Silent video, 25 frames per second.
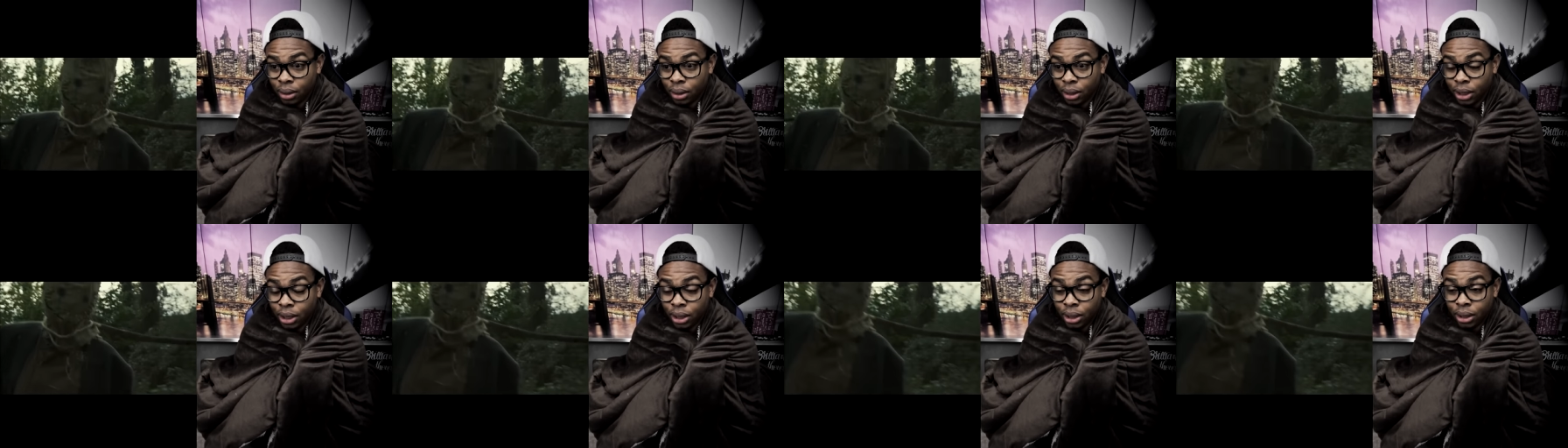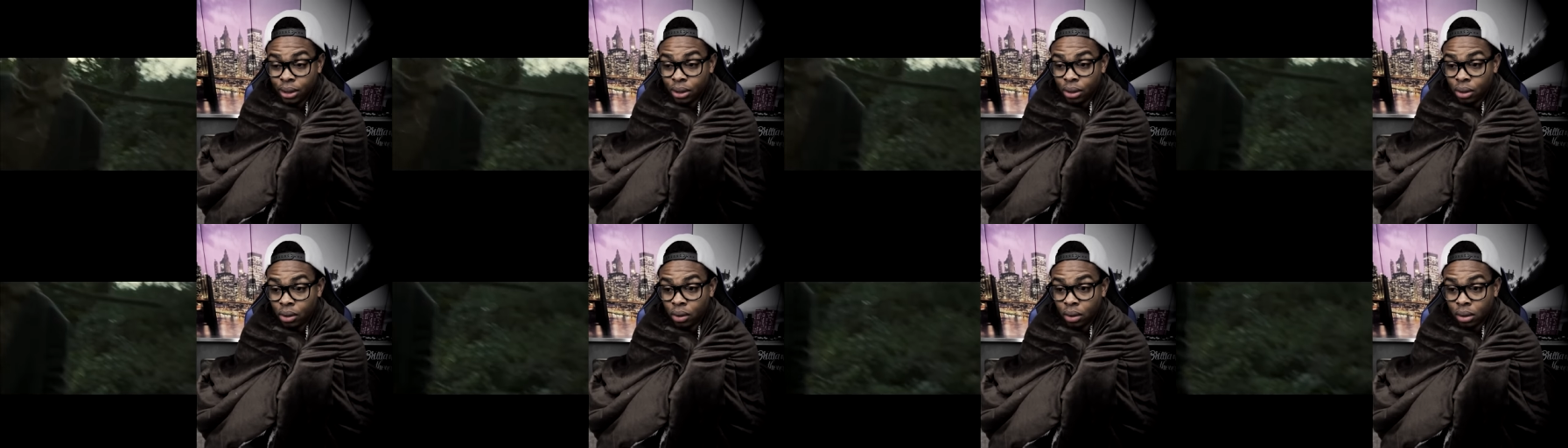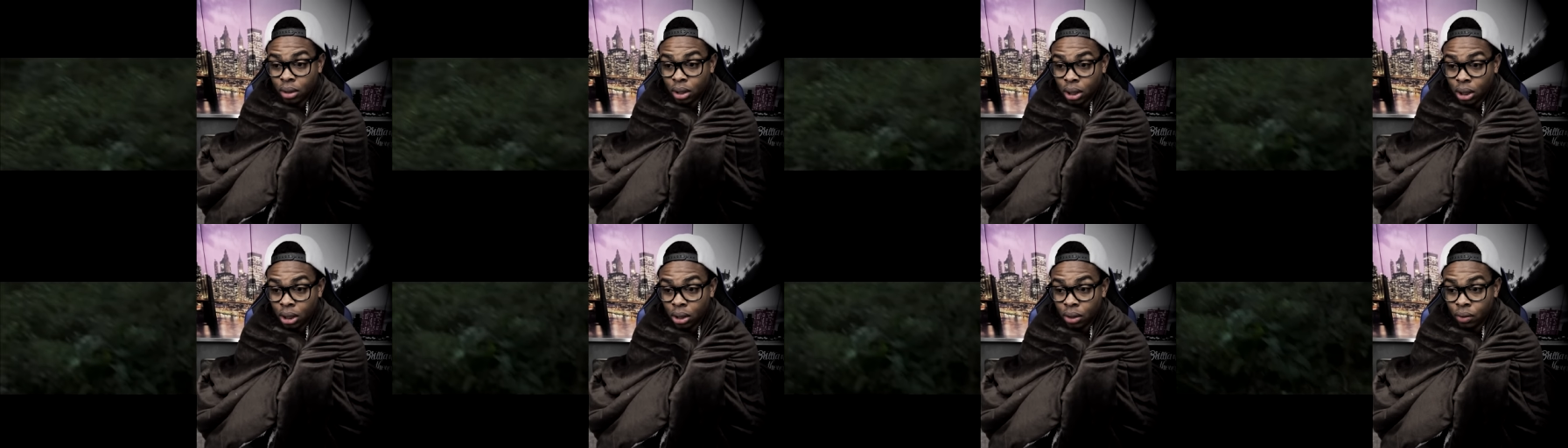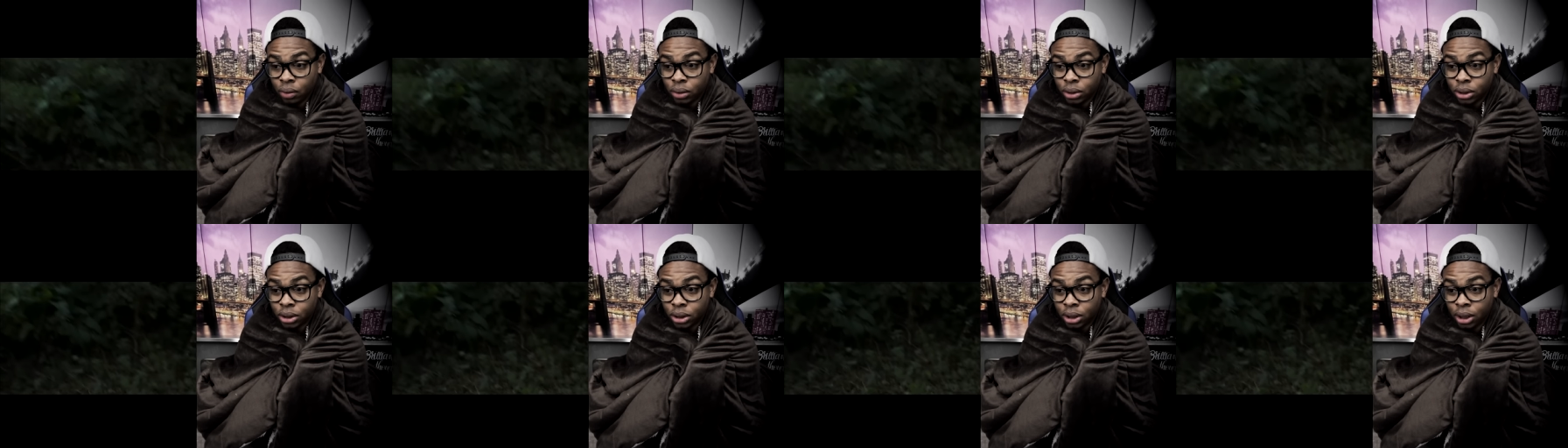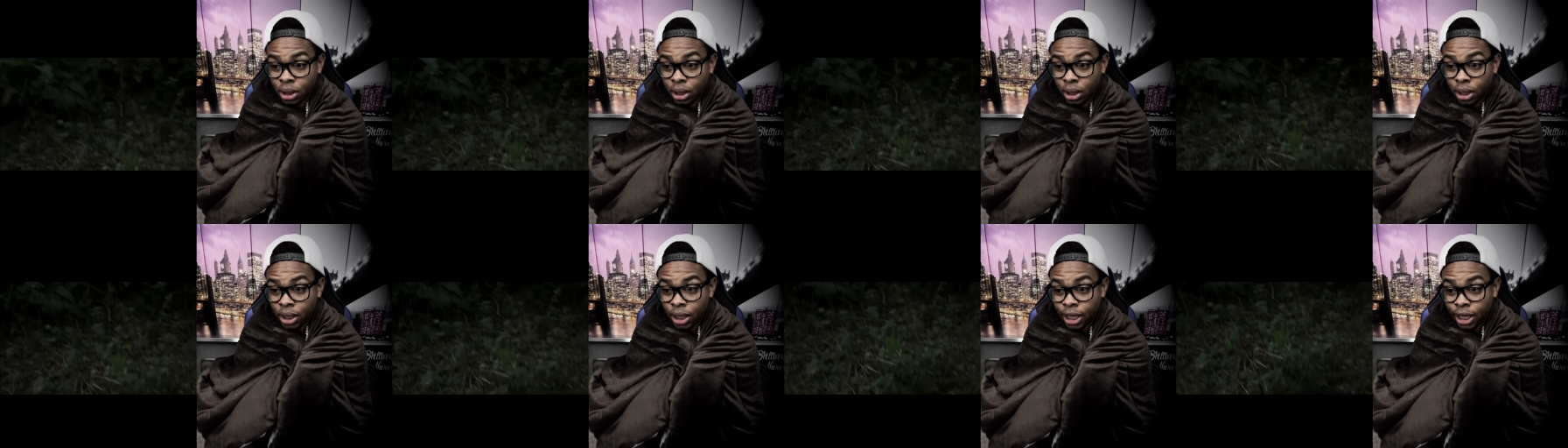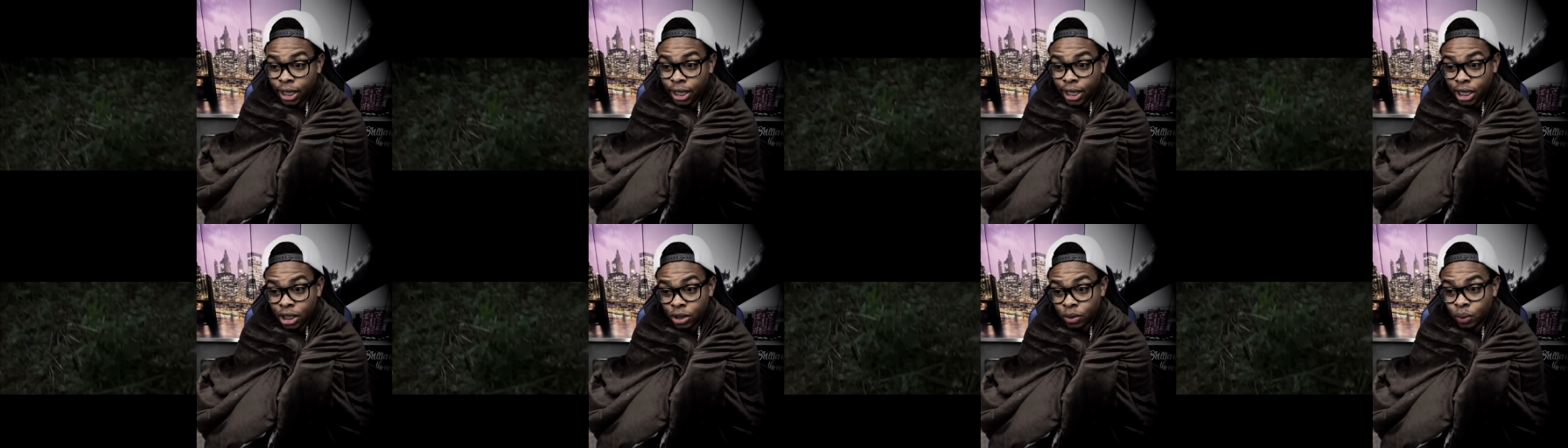Getting all close,
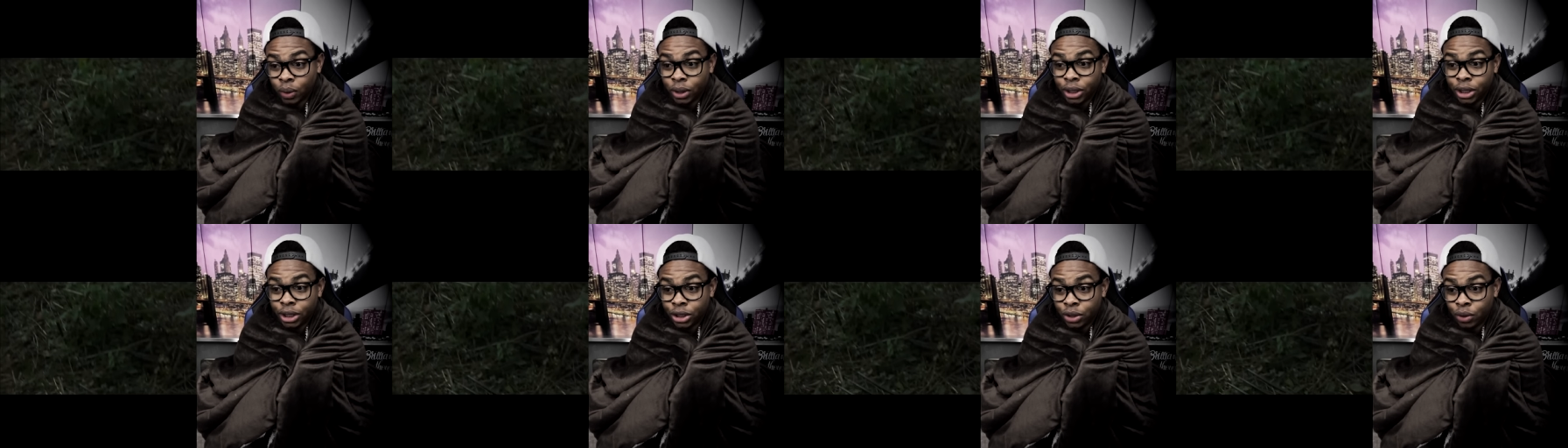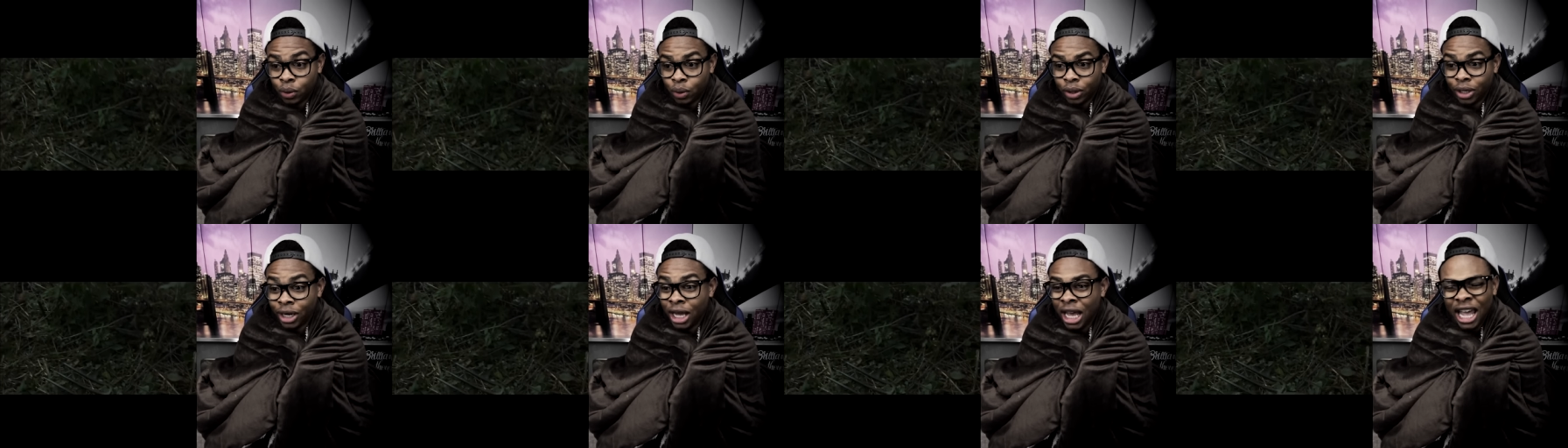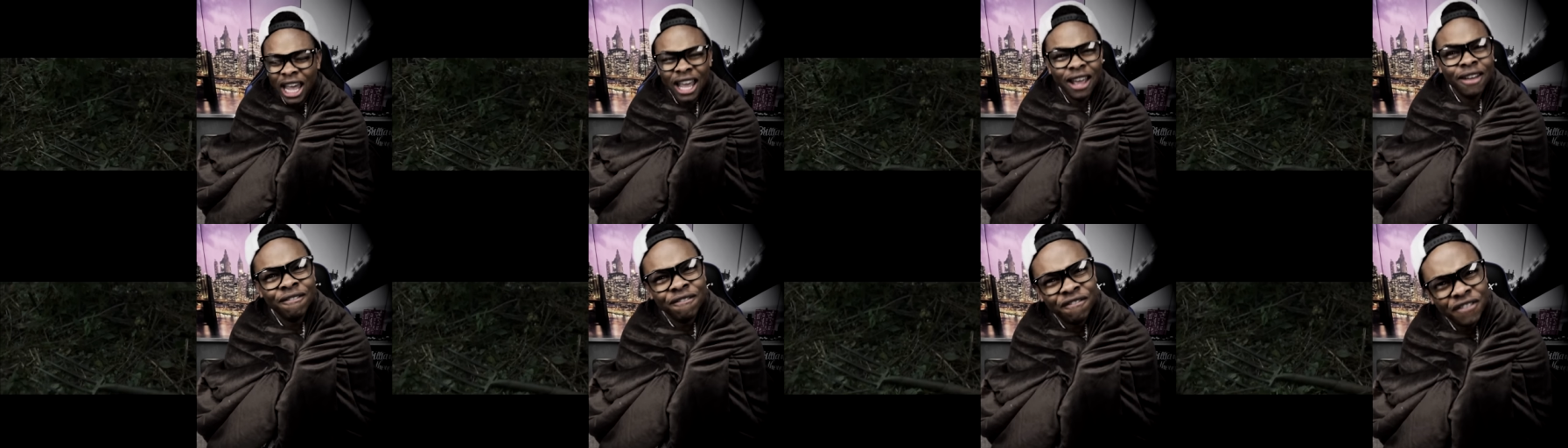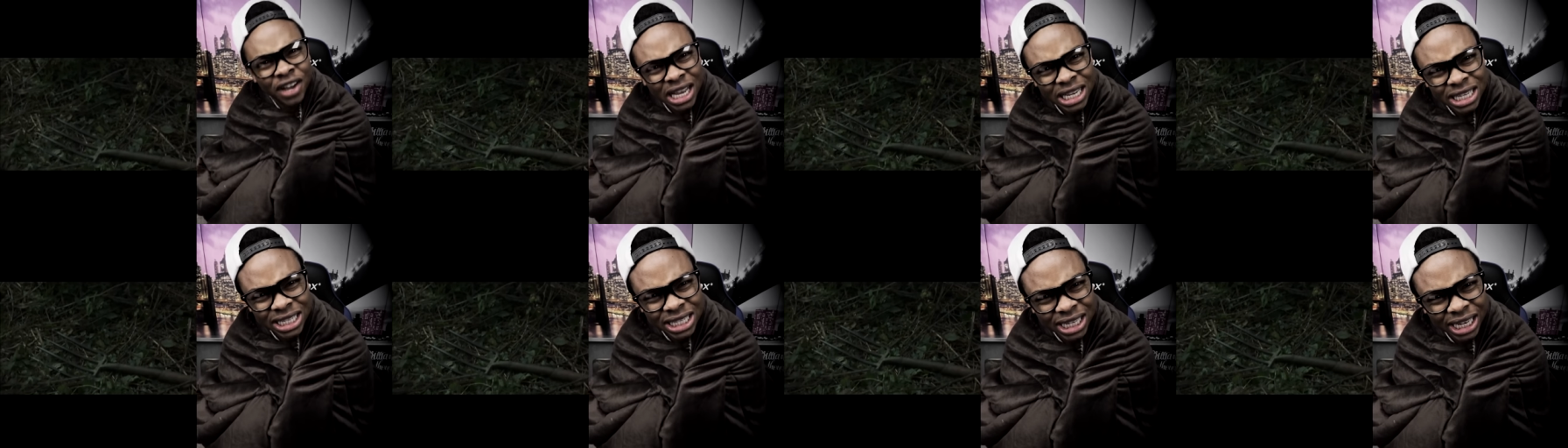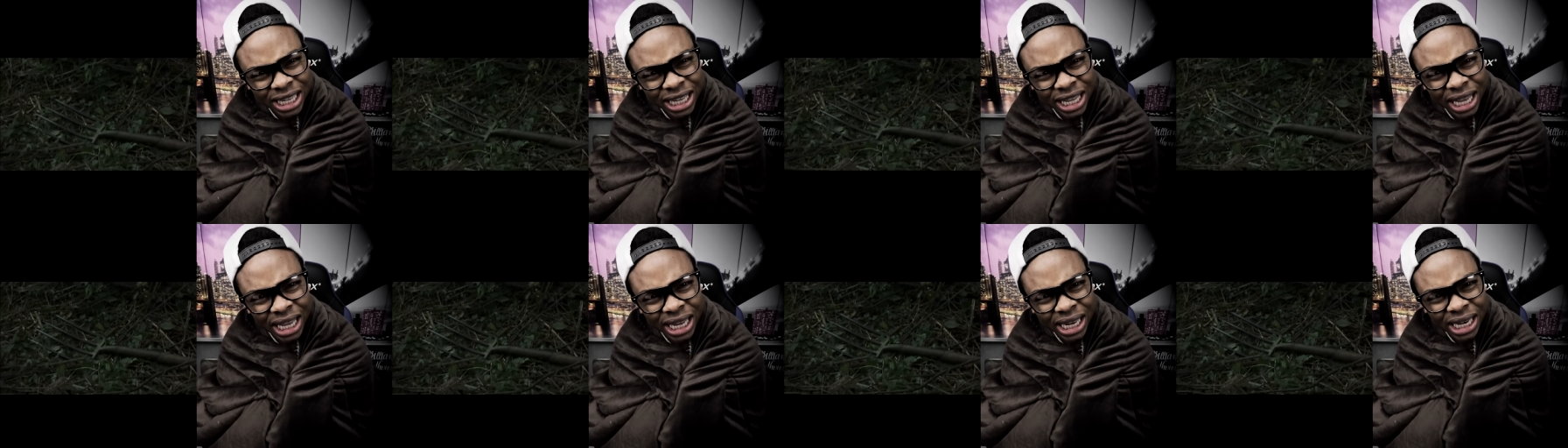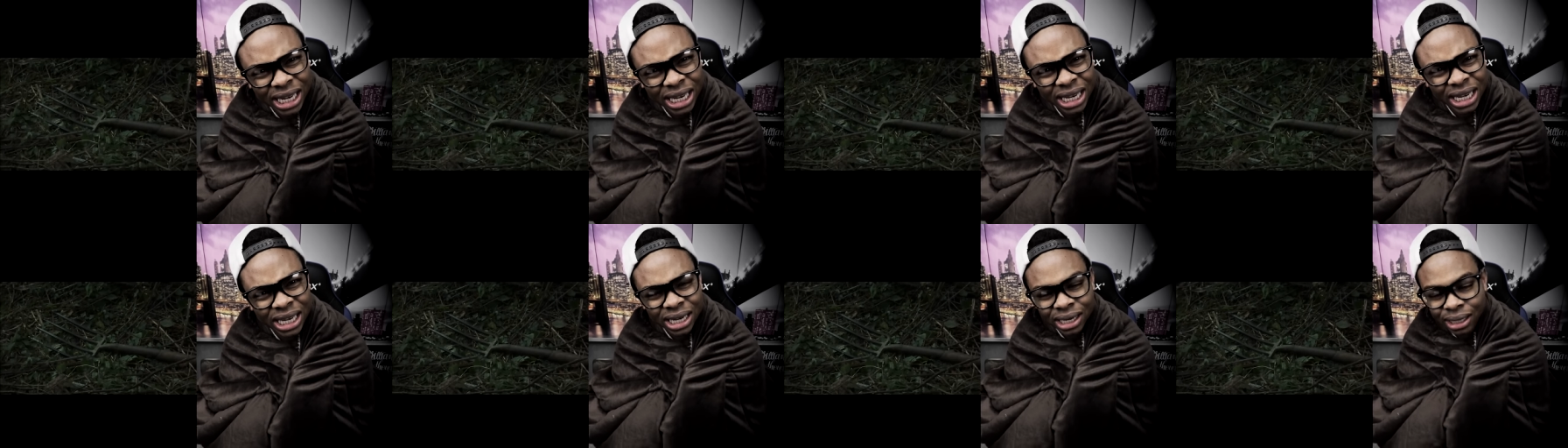and guess what he's doing?
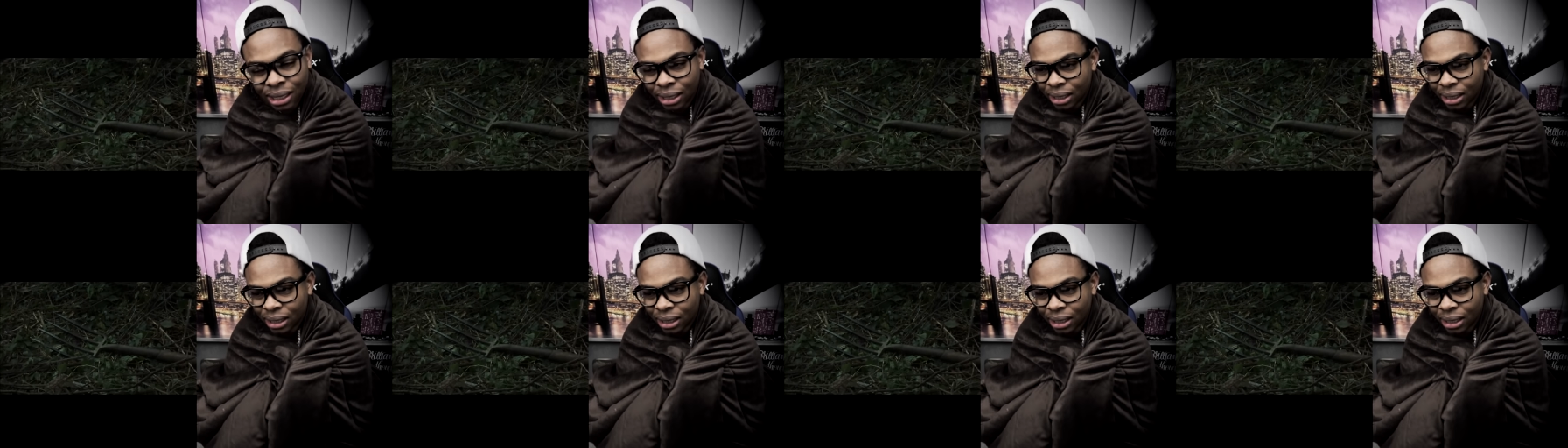Investigating.